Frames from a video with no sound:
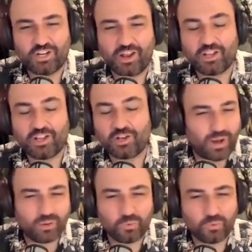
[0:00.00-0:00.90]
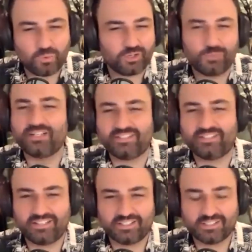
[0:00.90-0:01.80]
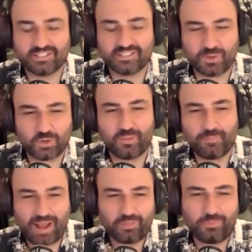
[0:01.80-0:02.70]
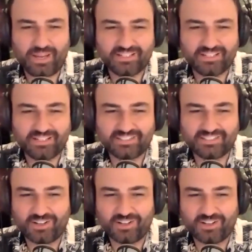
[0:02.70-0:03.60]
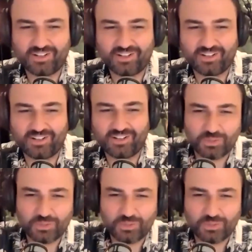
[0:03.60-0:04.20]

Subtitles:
You know, it could be one word, it could be a sentence, but you are the mouthpiece of the soil.